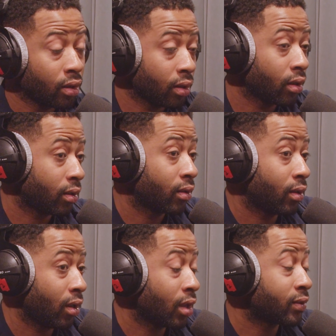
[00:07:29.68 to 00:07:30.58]

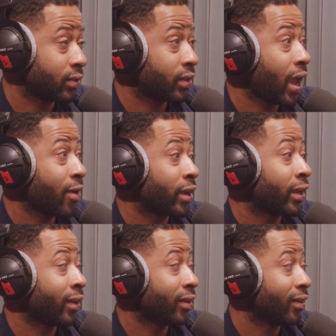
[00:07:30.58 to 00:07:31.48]
scary. It's
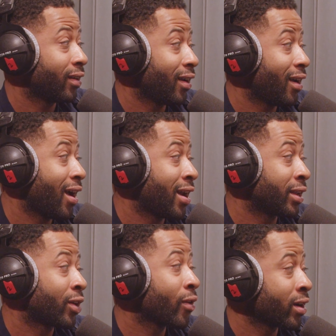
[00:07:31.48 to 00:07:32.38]
scary
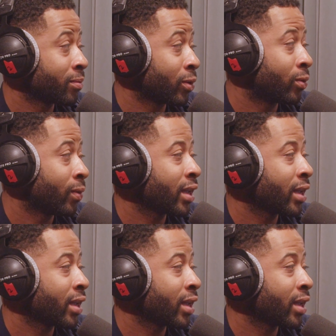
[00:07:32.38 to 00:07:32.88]
and incredible.